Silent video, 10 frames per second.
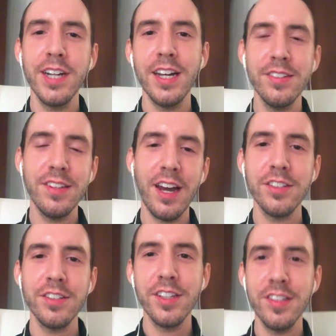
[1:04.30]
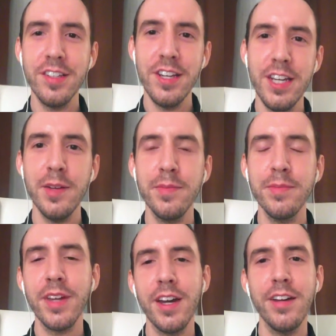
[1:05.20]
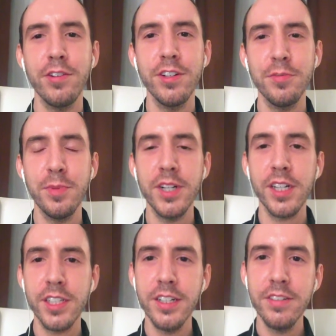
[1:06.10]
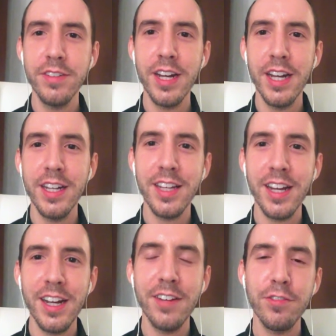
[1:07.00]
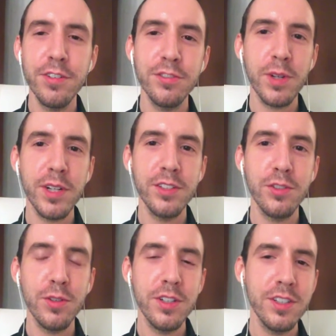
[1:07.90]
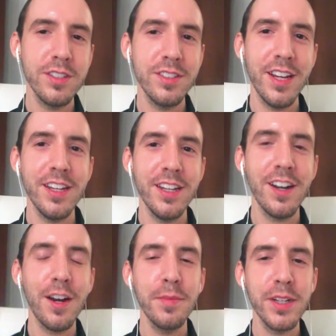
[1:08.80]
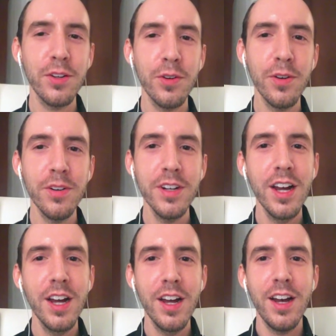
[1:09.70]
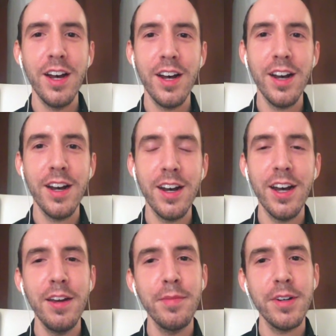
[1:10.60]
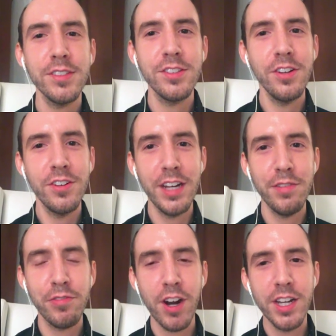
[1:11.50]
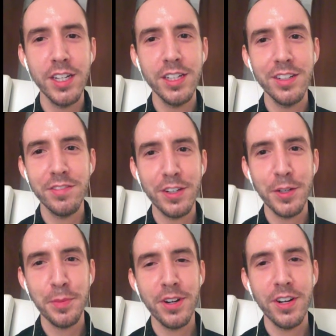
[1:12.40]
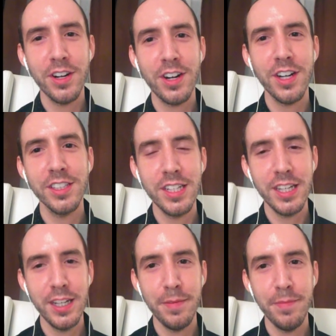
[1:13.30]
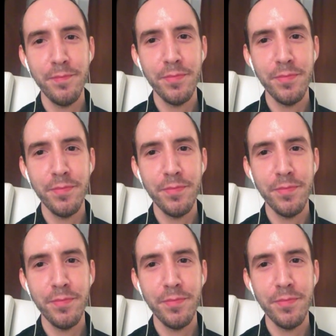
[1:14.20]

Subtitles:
has tasks on the team, that everyone is productive, and that everyone is working towards a common goal. I am also a front-end developer on the team.